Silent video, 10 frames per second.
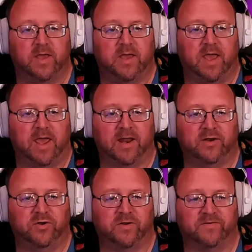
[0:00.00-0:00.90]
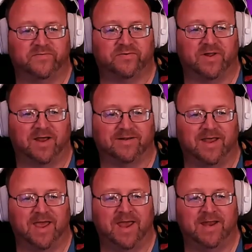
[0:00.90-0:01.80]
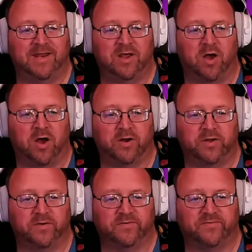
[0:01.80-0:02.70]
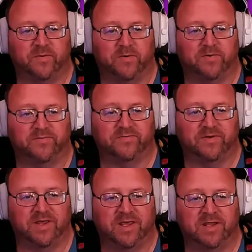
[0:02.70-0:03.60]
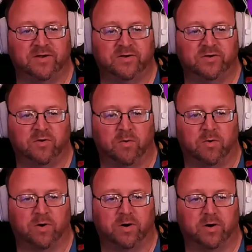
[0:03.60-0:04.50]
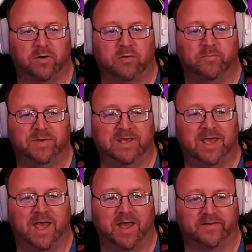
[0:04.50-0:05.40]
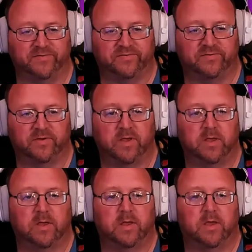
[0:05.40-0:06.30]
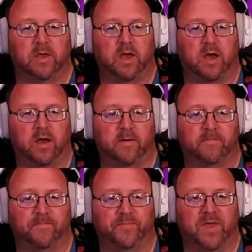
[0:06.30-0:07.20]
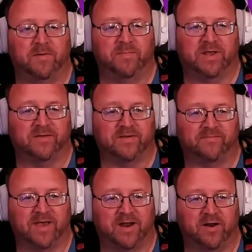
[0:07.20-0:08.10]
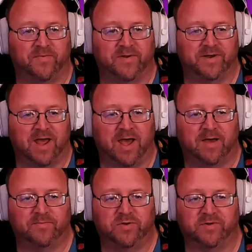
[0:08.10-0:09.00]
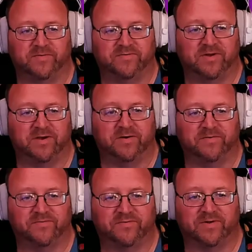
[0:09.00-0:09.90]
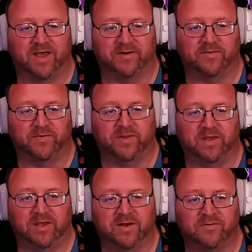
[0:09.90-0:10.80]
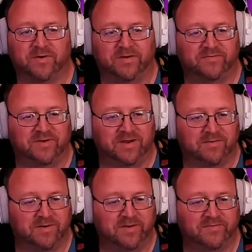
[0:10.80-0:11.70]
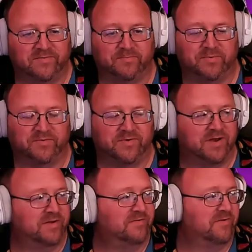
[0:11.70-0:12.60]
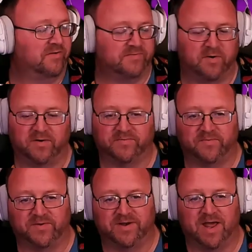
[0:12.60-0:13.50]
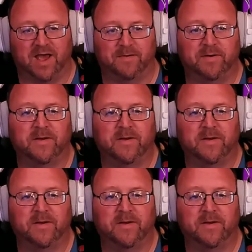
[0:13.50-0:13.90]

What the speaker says: and you can select any audio source in your OBS. And because I've got it on the knob, you can sit here and select the increase decrease percentage as far as for the knob,